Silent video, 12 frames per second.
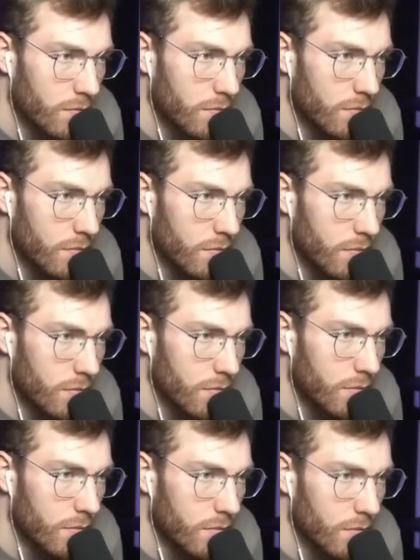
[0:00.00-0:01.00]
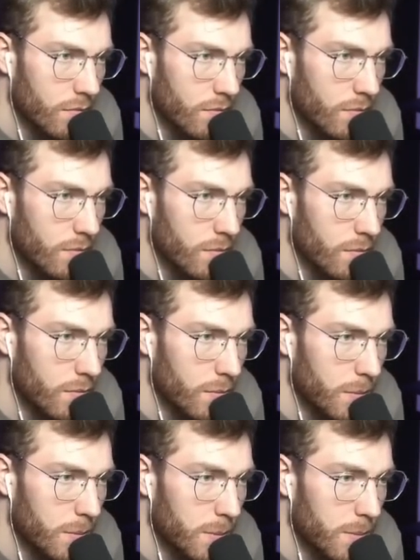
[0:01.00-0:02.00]

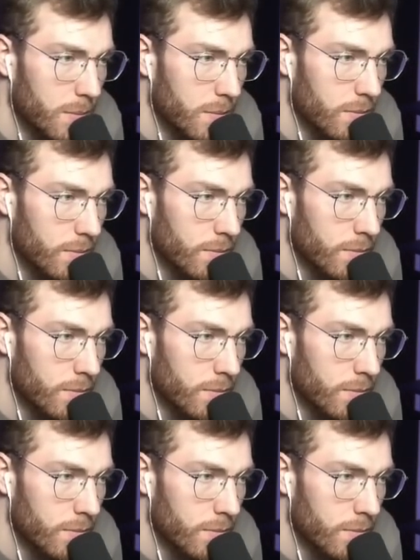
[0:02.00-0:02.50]
Nobody speaks.